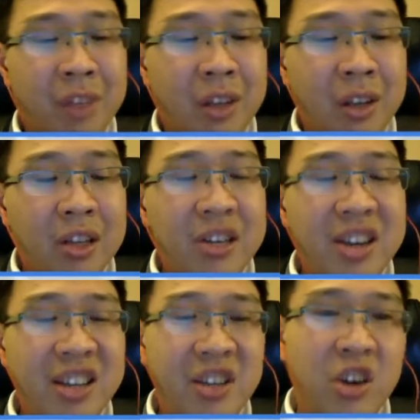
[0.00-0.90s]

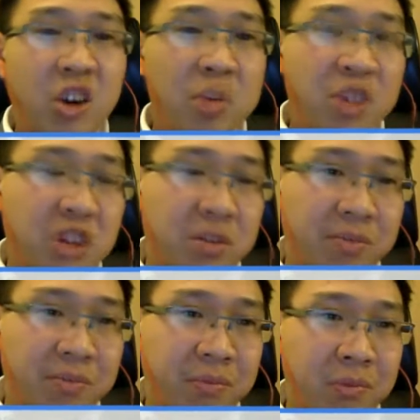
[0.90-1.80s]
index corruption.
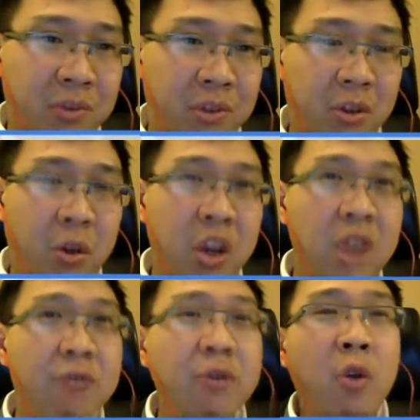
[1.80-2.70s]
So
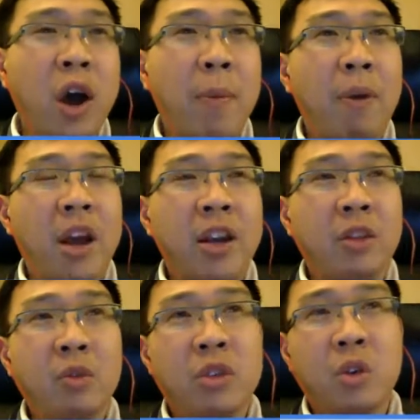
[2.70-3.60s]
if you are planning
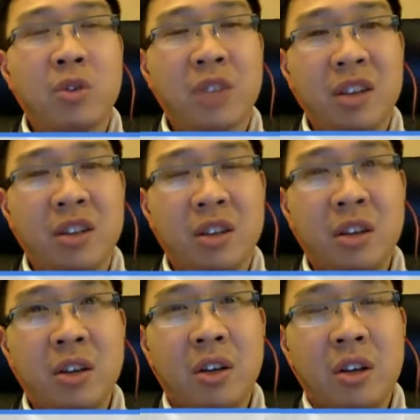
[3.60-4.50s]
to use SASE,
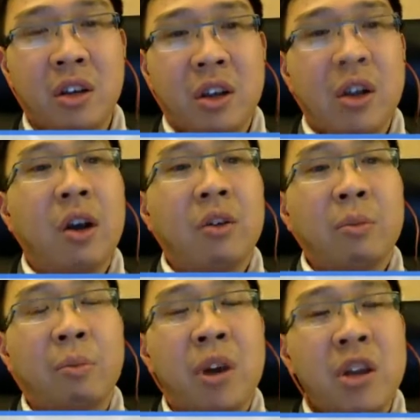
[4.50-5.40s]

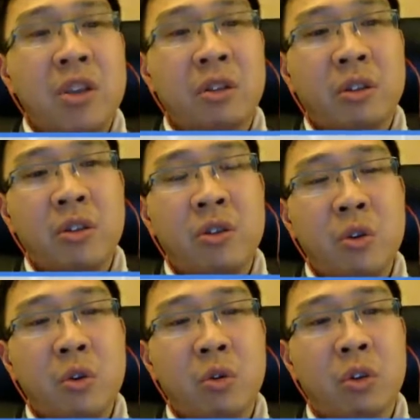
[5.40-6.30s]
please
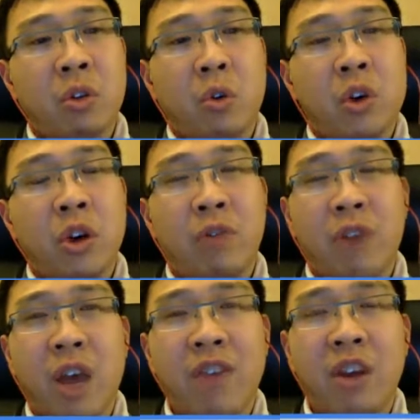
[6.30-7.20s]
use
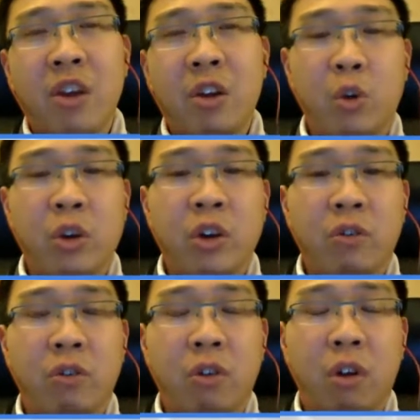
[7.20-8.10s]
3.5 and not
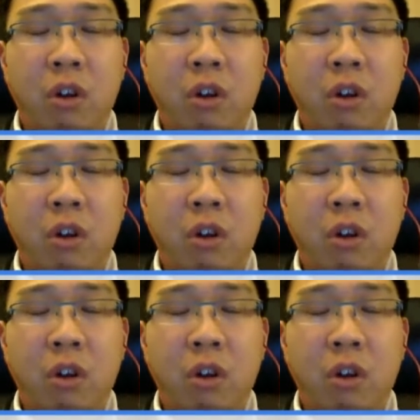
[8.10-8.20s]
3.4.